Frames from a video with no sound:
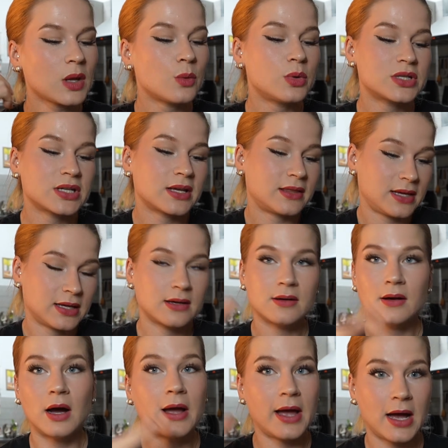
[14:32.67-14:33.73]
which I think
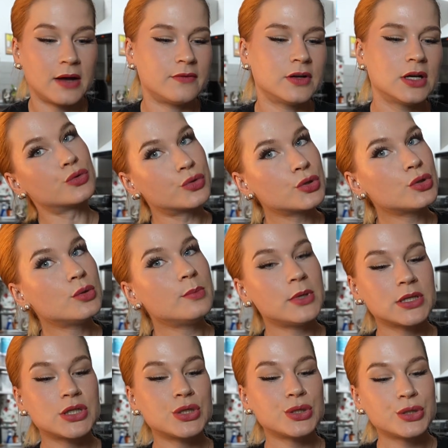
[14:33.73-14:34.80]
I have
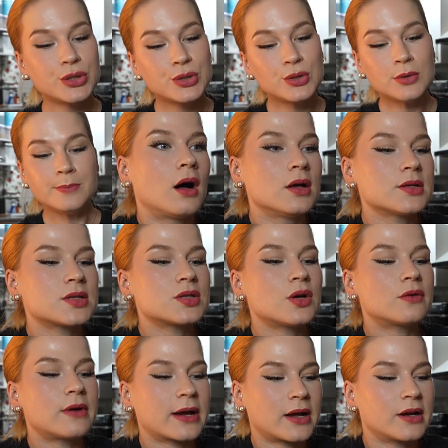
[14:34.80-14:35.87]
room to do. Also
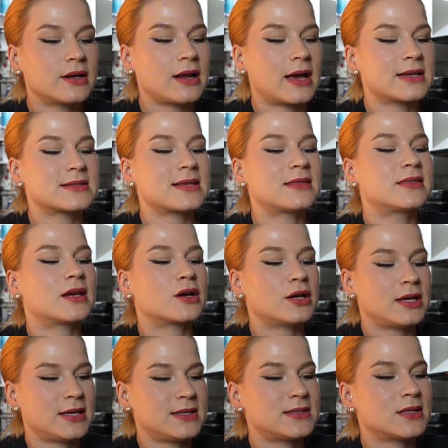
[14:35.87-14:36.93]
recognize that there
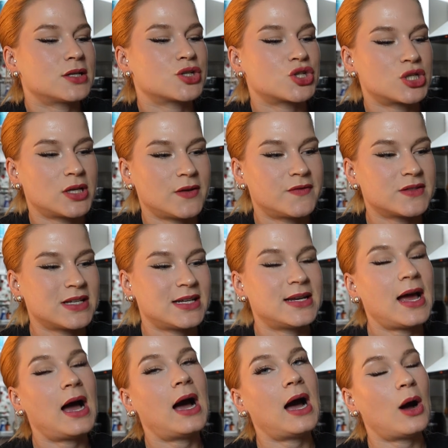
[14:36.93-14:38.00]
is a shift in
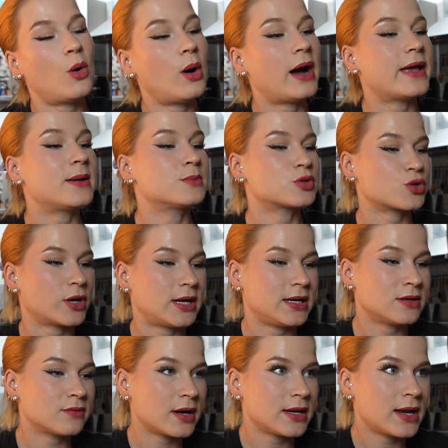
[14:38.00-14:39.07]
how I am
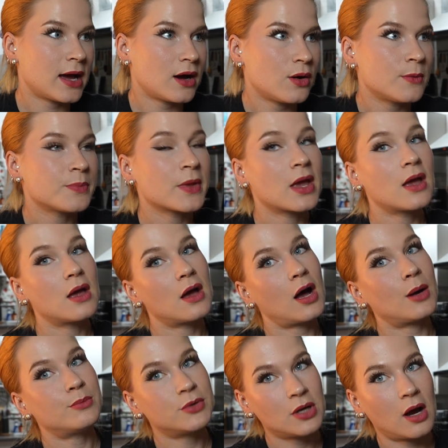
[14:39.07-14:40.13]
training right now.
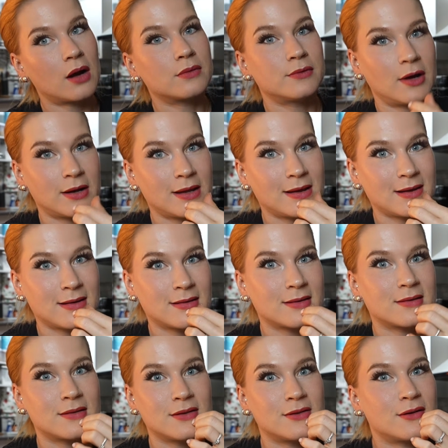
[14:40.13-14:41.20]
I'm not running,
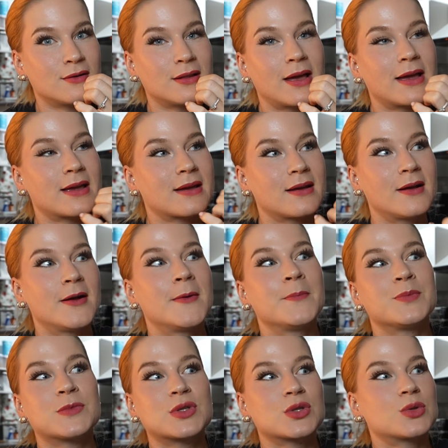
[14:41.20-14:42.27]
you know, like
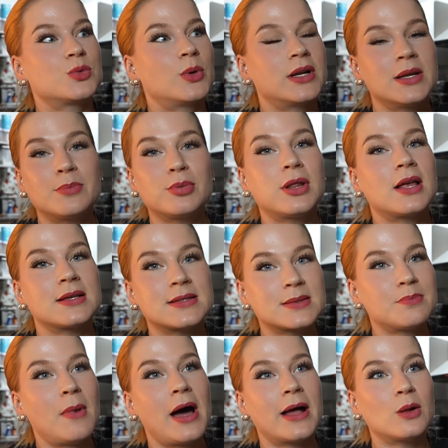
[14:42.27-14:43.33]
20+
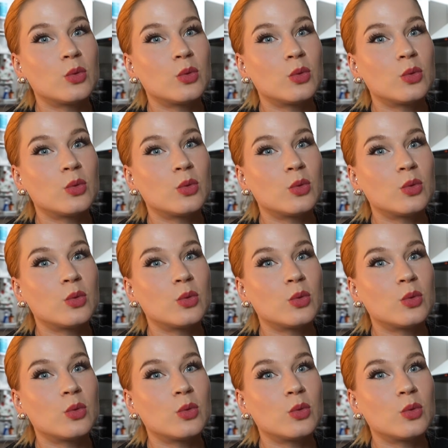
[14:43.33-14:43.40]
mile